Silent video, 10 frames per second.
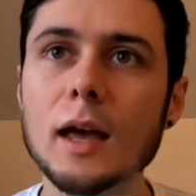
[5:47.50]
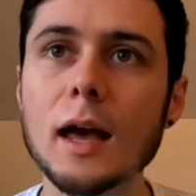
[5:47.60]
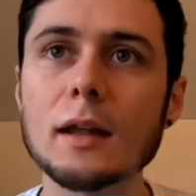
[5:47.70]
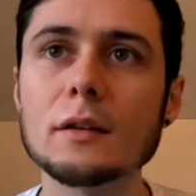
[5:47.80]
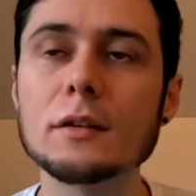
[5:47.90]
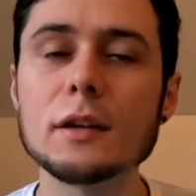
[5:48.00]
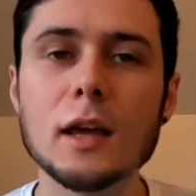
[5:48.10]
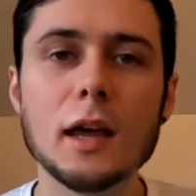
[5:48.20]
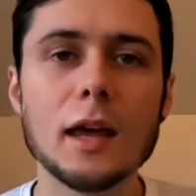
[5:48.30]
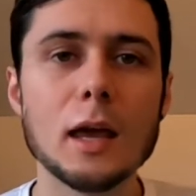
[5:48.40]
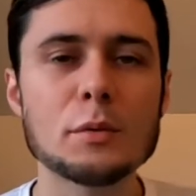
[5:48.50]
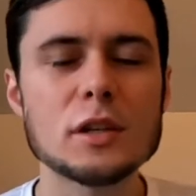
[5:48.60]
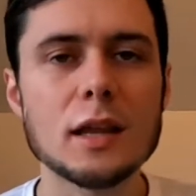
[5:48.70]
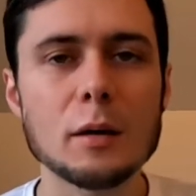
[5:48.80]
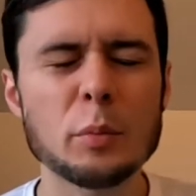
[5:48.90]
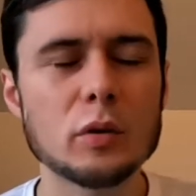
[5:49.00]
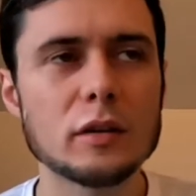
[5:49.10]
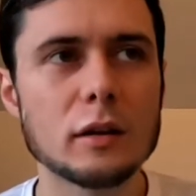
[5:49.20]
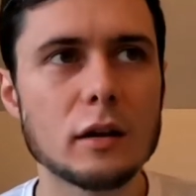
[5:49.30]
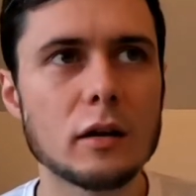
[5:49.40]
And it was at that
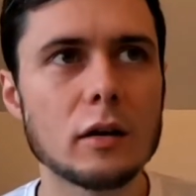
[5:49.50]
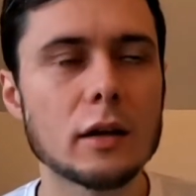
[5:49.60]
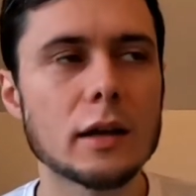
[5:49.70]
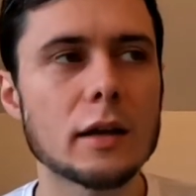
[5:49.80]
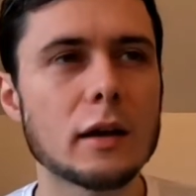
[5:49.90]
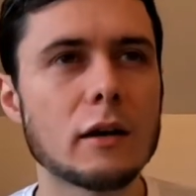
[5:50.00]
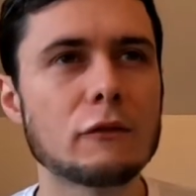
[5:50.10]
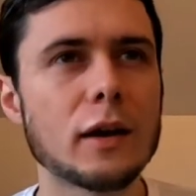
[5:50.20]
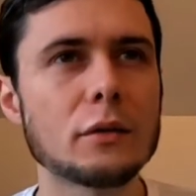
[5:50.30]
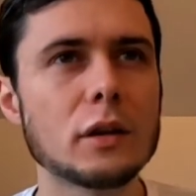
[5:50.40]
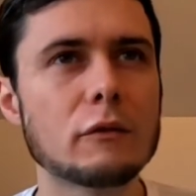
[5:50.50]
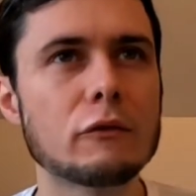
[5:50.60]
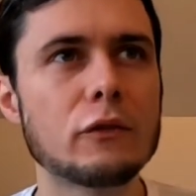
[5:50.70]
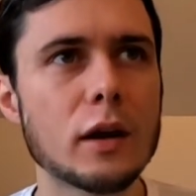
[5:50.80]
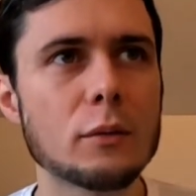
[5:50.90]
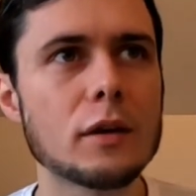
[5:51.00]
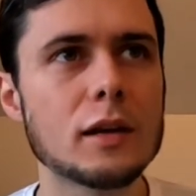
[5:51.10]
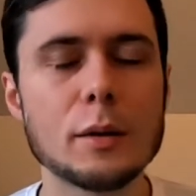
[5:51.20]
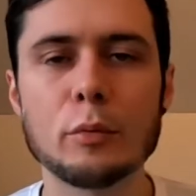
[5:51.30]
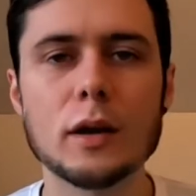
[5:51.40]
point that I found it very
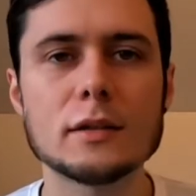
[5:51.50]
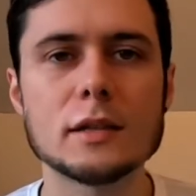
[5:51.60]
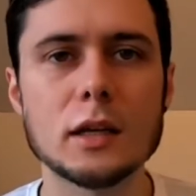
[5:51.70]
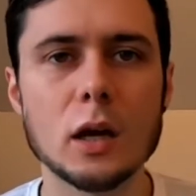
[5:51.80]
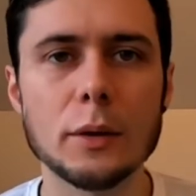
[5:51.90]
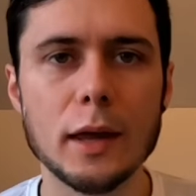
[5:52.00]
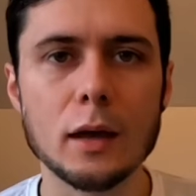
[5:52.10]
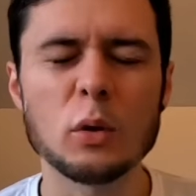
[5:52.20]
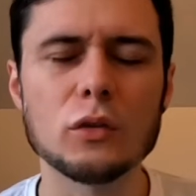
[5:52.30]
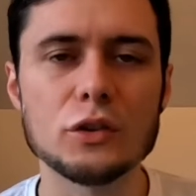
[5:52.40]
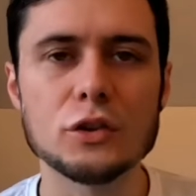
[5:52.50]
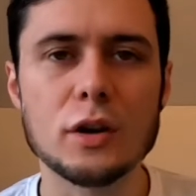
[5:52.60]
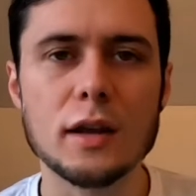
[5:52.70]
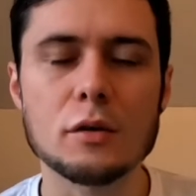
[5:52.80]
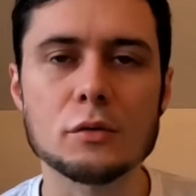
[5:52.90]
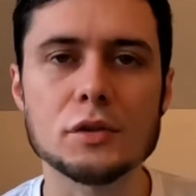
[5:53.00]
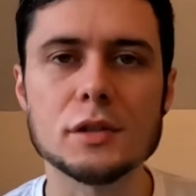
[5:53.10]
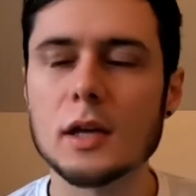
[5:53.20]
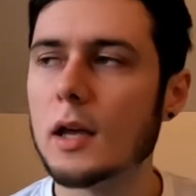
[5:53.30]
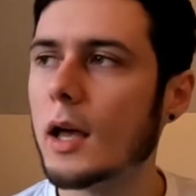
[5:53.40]
liberating going out on the
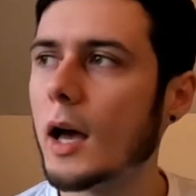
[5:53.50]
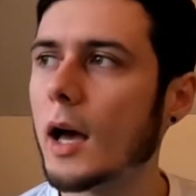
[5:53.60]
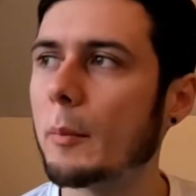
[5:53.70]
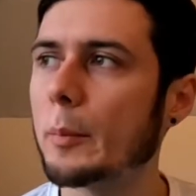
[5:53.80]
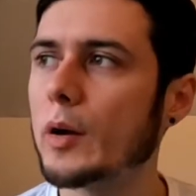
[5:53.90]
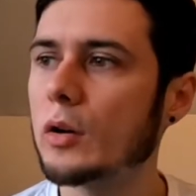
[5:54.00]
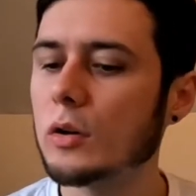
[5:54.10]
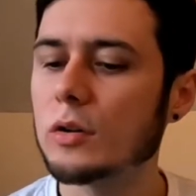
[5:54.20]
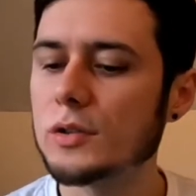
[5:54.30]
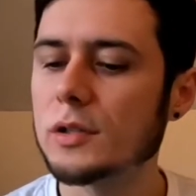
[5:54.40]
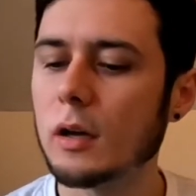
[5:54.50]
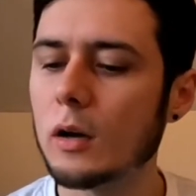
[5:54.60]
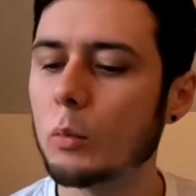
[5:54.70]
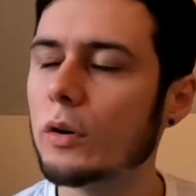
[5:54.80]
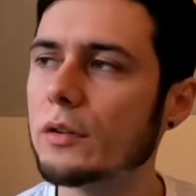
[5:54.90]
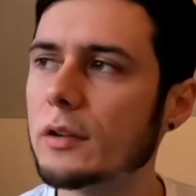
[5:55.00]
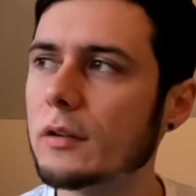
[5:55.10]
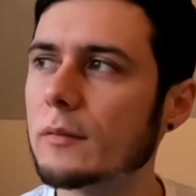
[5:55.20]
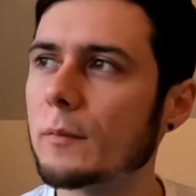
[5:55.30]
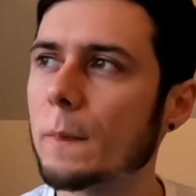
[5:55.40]
trails because I
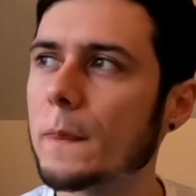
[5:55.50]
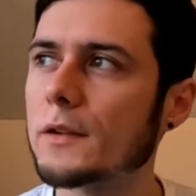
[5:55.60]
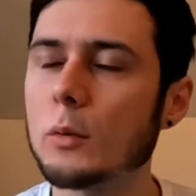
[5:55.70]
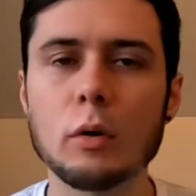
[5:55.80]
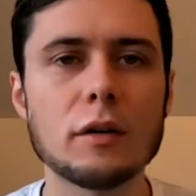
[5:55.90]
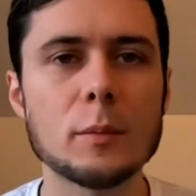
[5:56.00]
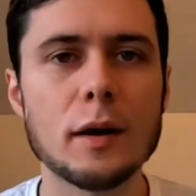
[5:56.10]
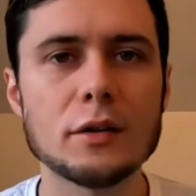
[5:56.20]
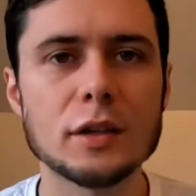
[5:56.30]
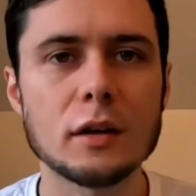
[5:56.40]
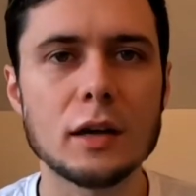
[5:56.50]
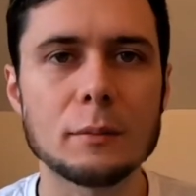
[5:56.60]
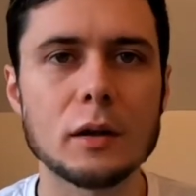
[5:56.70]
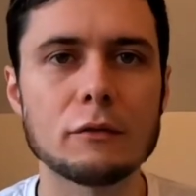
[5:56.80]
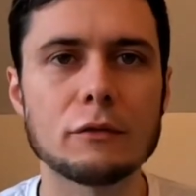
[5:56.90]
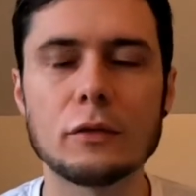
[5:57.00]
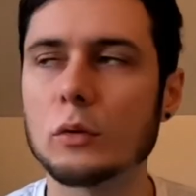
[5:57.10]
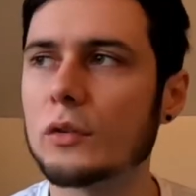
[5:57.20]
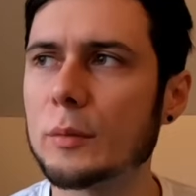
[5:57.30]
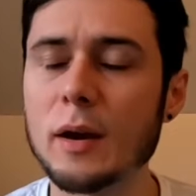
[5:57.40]
wasn't so worried about time. Like
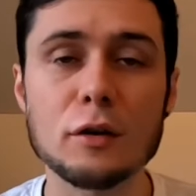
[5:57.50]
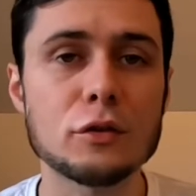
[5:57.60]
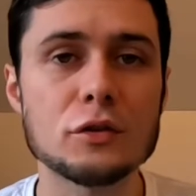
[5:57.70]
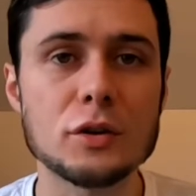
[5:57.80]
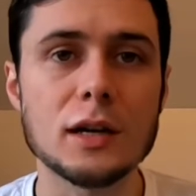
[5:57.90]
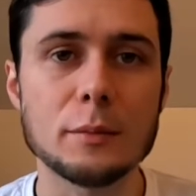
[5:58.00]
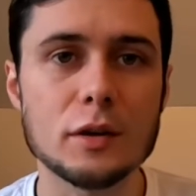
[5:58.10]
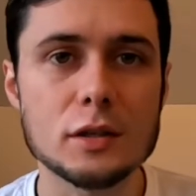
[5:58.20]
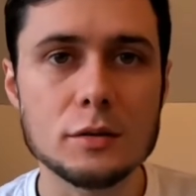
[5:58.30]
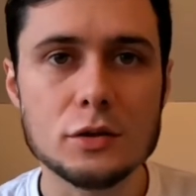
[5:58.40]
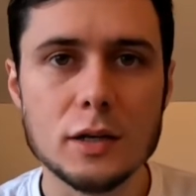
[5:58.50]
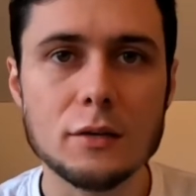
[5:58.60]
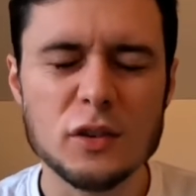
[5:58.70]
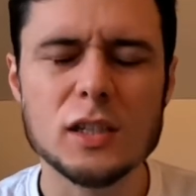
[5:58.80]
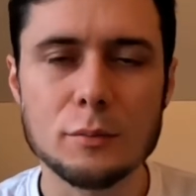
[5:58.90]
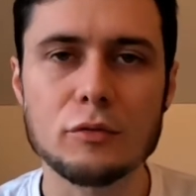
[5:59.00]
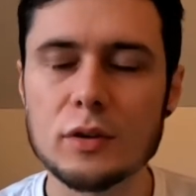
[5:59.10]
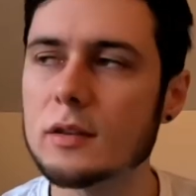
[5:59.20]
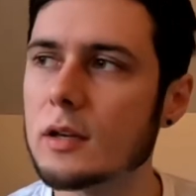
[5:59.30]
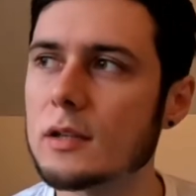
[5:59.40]
for the marathon training, because I was training for sub
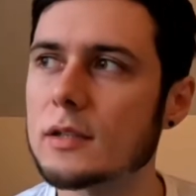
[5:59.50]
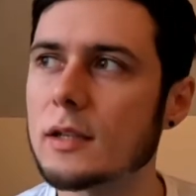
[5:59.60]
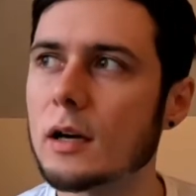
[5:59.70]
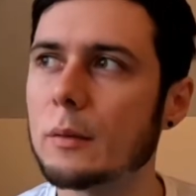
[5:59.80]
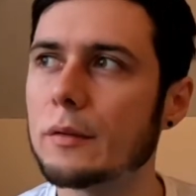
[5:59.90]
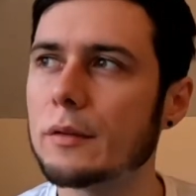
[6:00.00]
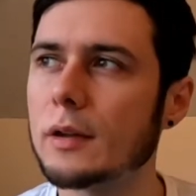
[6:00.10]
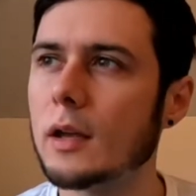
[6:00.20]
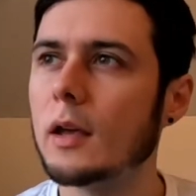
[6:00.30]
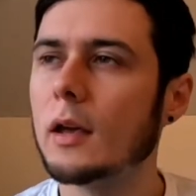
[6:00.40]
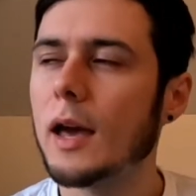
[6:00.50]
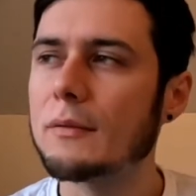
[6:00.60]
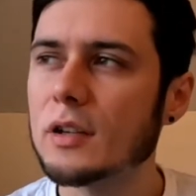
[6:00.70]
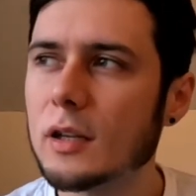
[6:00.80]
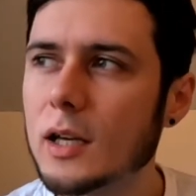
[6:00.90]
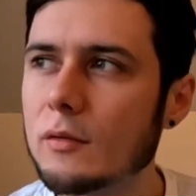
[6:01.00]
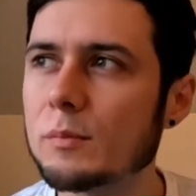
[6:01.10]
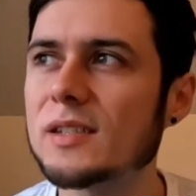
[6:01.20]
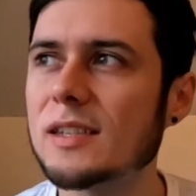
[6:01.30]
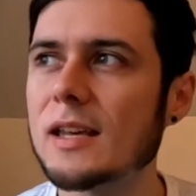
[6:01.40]
3:30, I was having to kind of
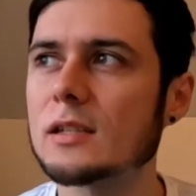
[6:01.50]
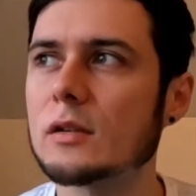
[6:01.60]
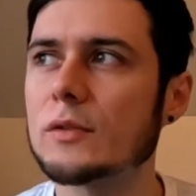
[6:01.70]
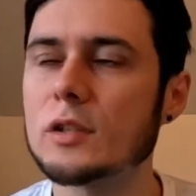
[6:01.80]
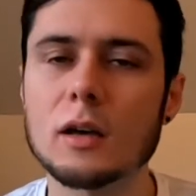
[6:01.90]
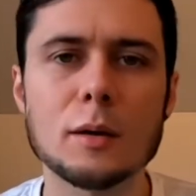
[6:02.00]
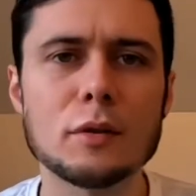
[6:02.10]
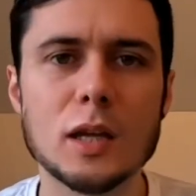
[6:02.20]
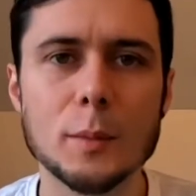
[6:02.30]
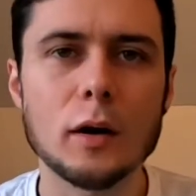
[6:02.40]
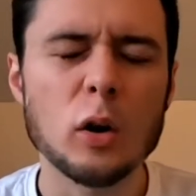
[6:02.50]
obsess over time and think about,